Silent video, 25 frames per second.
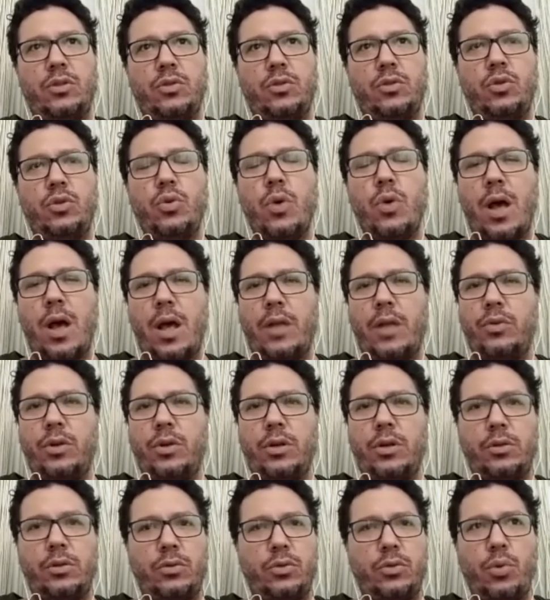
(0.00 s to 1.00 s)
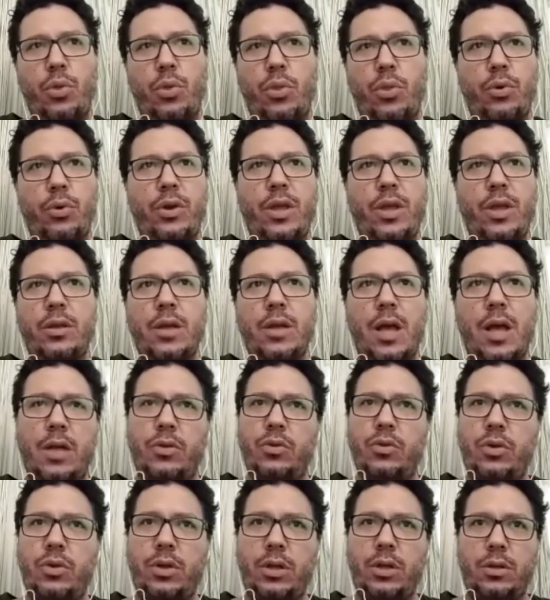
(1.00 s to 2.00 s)
200 to
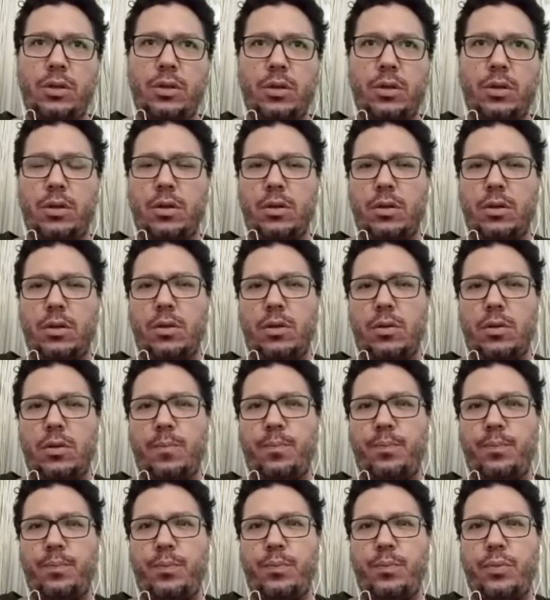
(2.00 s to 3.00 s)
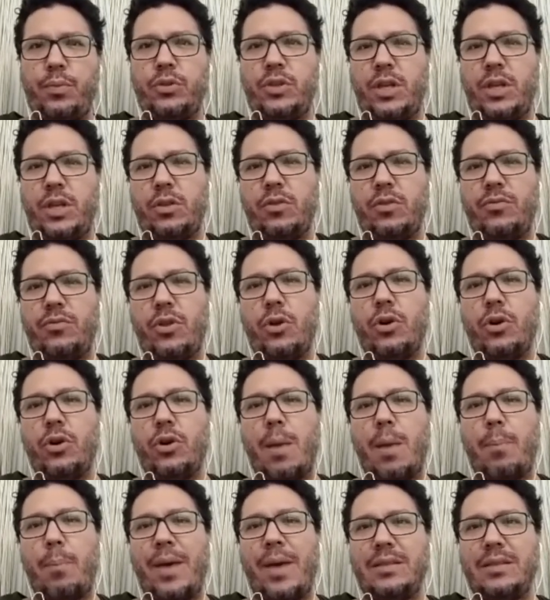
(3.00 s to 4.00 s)
300 percent of their
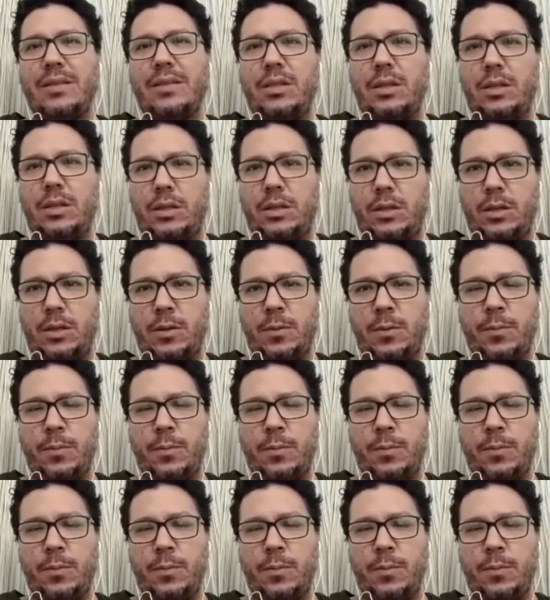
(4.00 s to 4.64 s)
capacity.